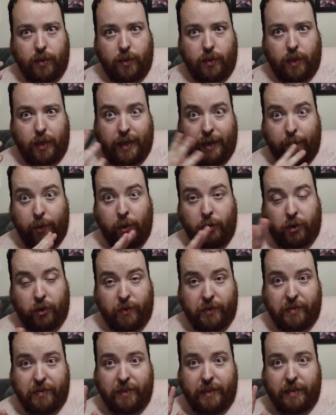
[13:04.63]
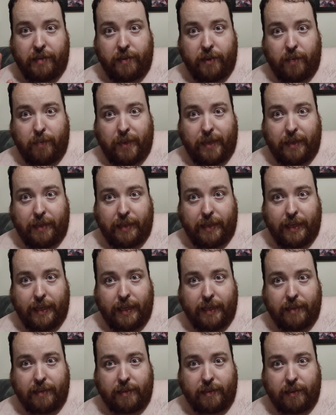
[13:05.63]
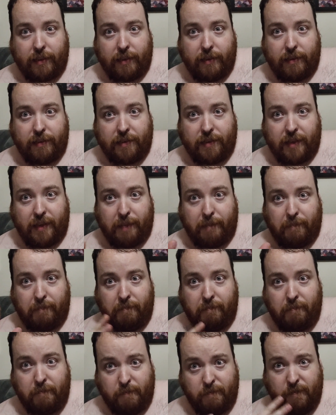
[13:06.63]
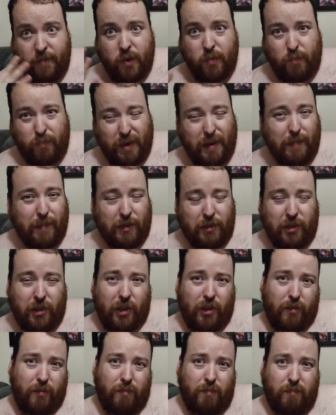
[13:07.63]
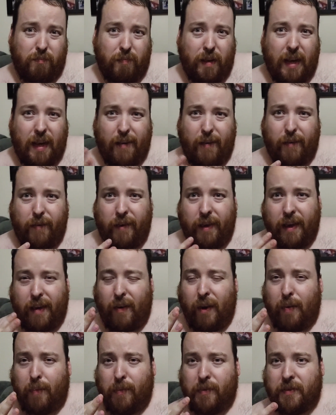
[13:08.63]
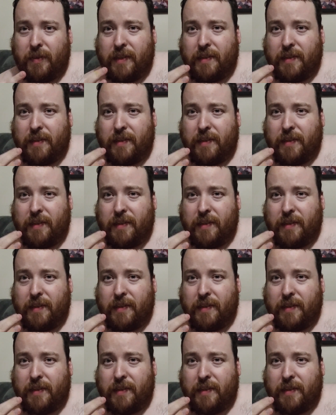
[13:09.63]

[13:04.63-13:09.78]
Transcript: and I won't go into detail about that because you pretty much know how it happens.